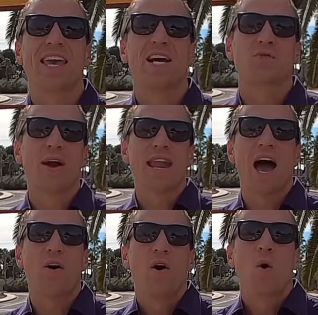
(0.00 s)
Hey guys, right
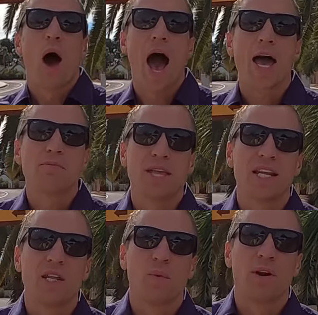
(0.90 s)
now I am
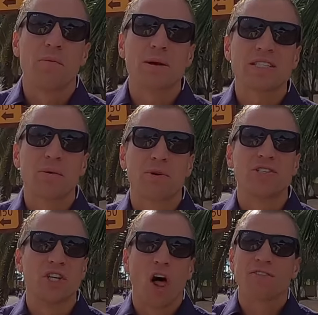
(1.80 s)
standing in one of the best
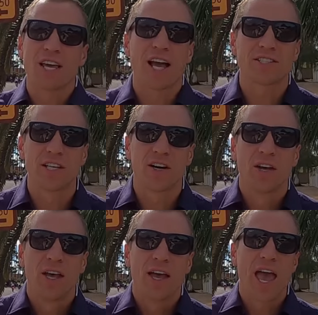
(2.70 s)
neighborhoods in all of
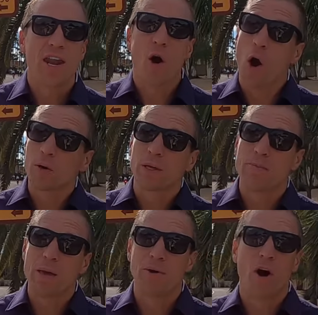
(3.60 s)
Scottsdale and
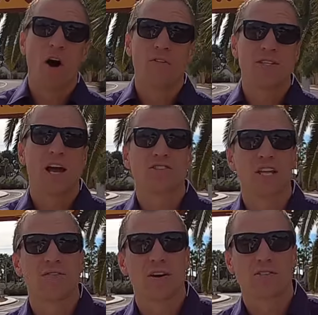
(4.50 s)
arguably maybe all of the entire
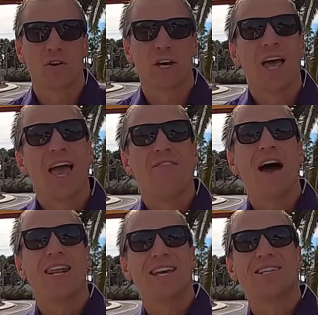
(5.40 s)
state of Arizona,
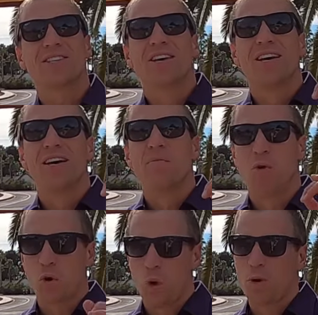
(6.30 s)
and that is
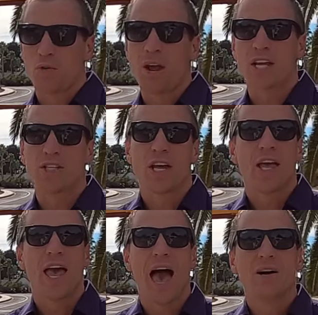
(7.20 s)
McCormick Ranch.
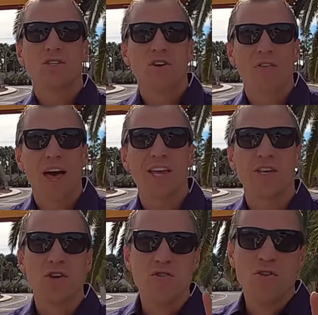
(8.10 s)
How do you know
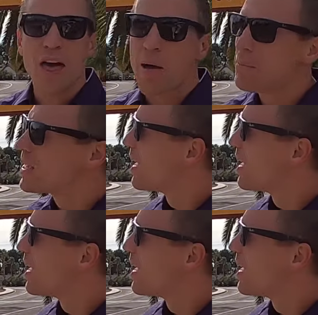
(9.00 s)
that? You knew that